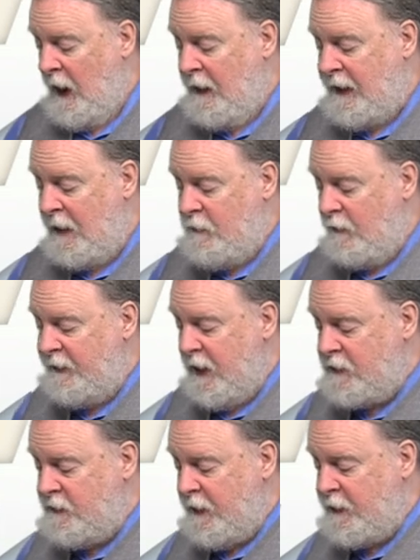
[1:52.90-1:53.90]
Okay, moving
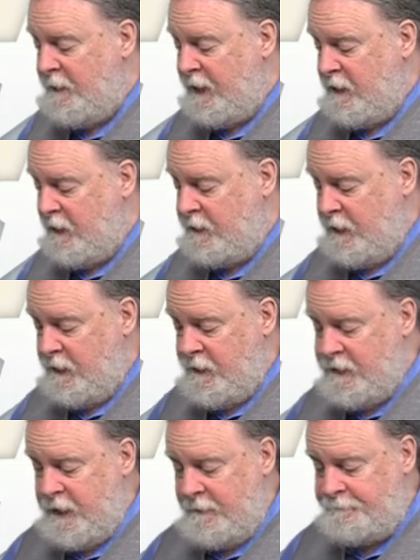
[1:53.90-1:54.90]
on to another bit of good
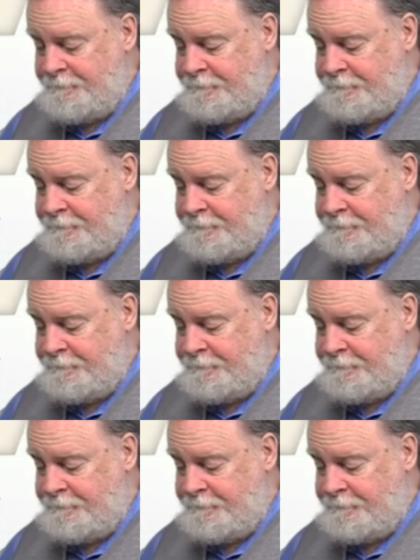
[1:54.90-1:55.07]
news.